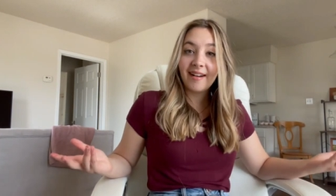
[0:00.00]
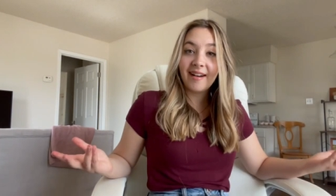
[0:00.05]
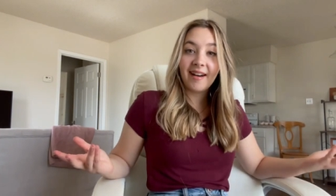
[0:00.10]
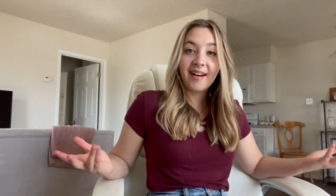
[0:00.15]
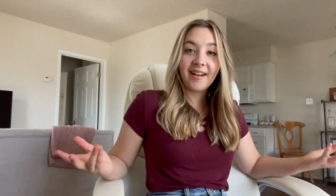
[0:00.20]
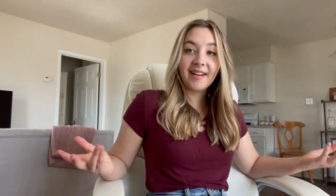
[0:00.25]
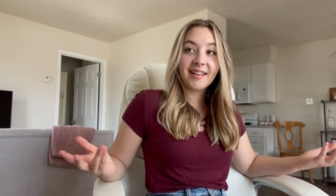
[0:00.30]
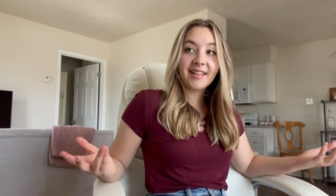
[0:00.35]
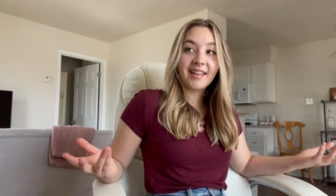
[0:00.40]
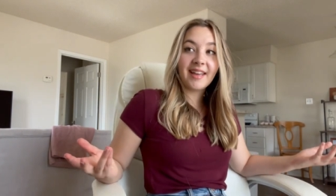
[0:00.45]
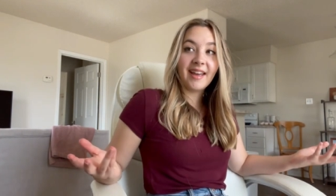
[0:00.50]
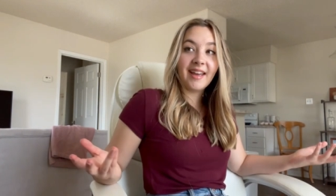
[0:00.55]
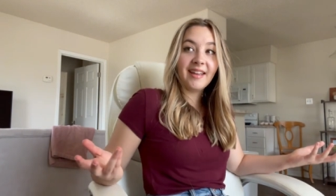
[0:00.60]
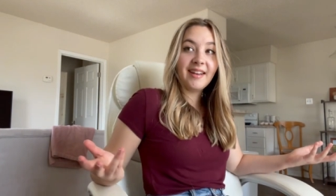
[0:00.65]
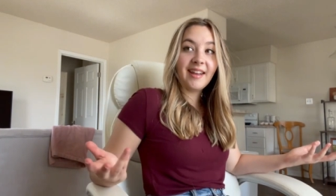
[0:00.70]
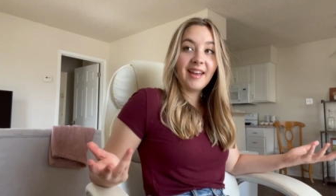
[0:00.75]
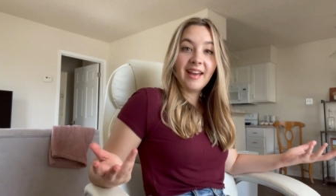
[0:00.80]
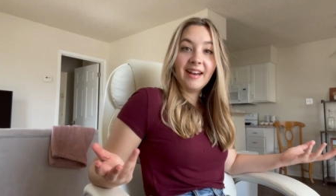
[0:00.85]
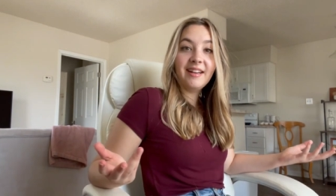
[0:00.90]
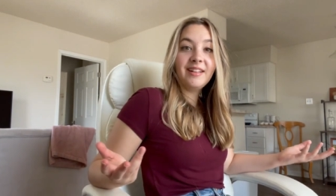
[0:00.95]
I
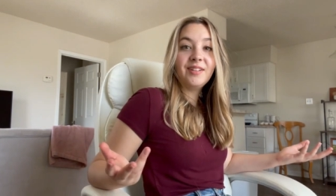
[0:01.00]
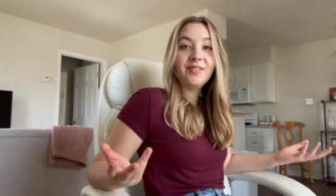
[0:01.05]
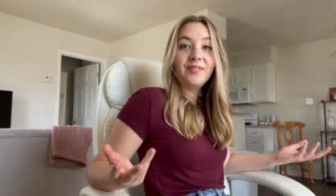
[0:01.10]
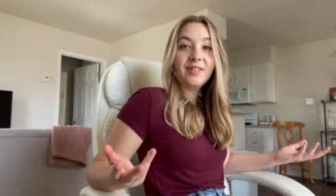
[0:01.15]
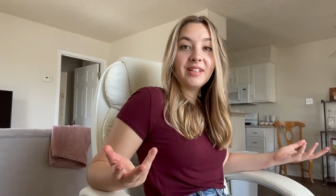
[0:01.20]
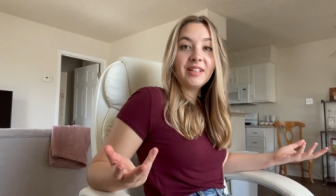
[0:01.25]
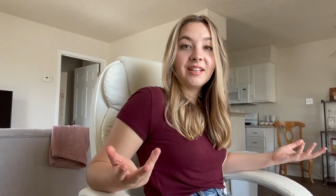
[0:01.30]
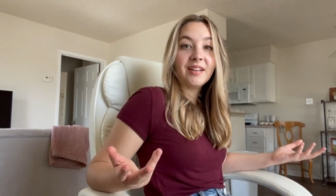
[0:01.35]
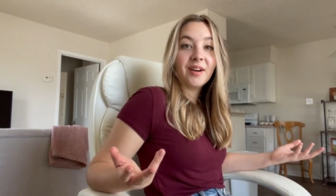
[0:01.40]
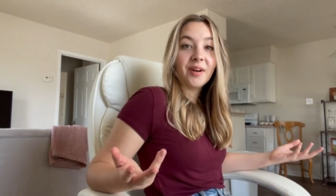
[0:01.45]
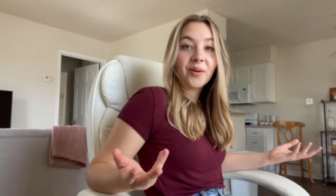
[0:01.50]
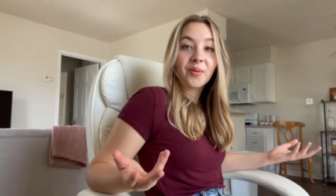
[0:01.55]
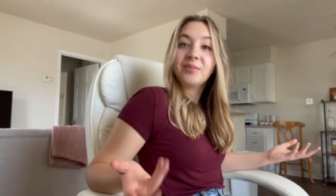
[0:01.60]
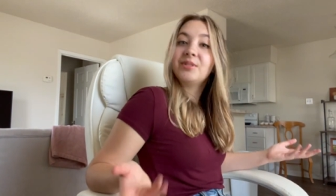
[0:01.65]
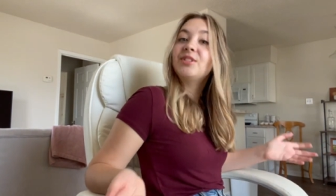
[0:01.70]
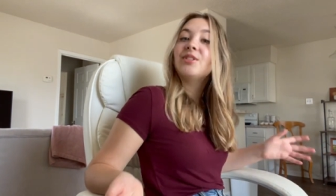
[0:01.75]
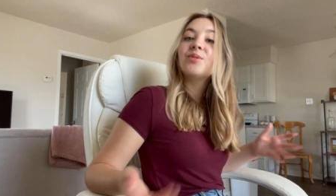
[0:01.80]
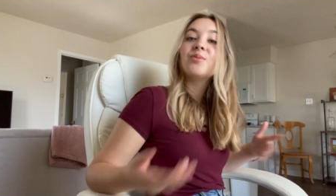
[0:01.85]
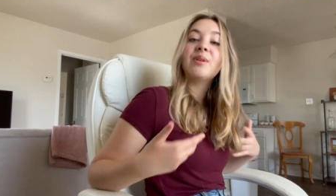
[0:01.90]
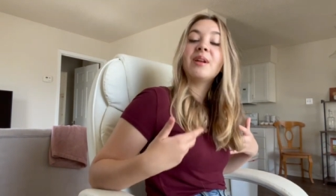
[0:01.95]
can edit a video,
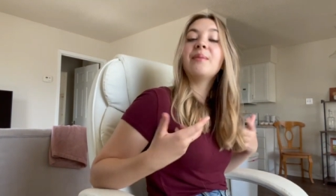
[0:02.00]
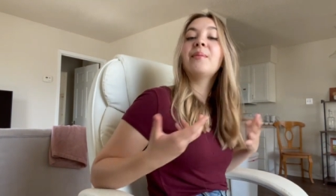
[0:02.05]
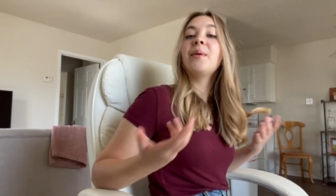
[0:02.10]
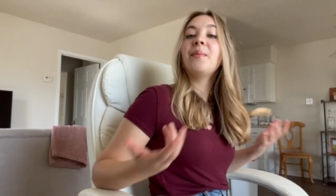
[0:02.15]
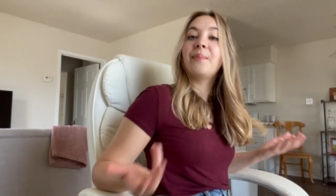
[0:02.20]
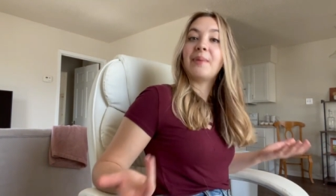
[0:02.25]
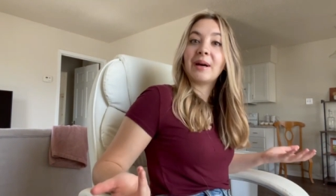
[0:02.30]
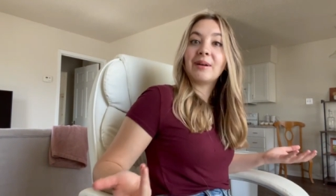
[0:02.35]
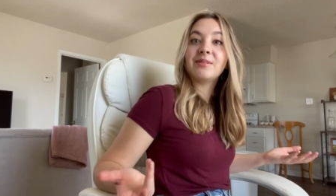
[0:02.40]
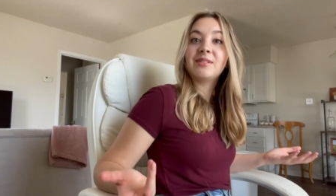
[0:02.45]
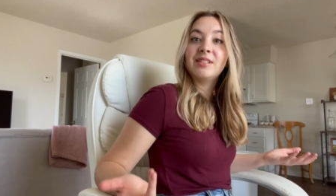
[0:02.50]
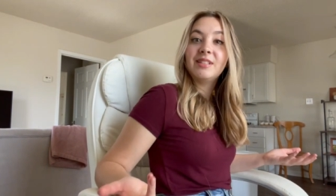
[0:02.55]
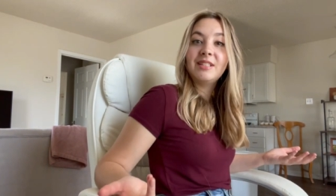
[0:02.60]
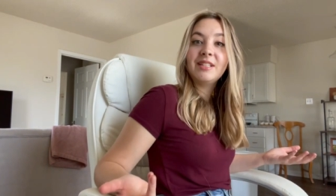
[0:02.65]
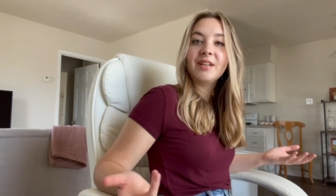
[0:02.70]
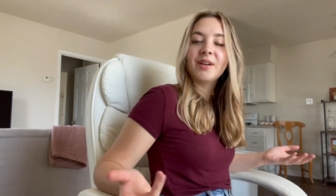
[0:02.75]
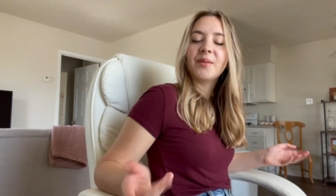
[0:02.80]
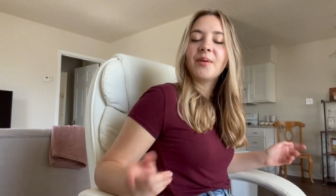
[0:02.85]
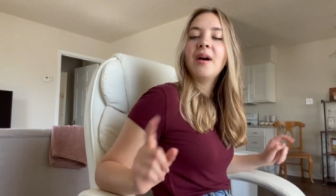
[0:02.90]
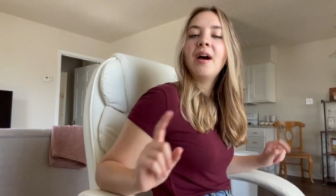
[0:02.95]
which is what I'm about to
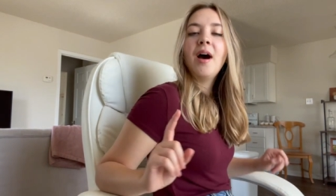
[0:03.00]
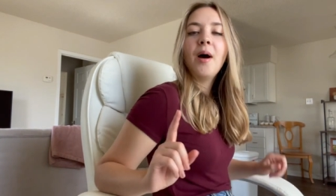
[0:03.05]
do.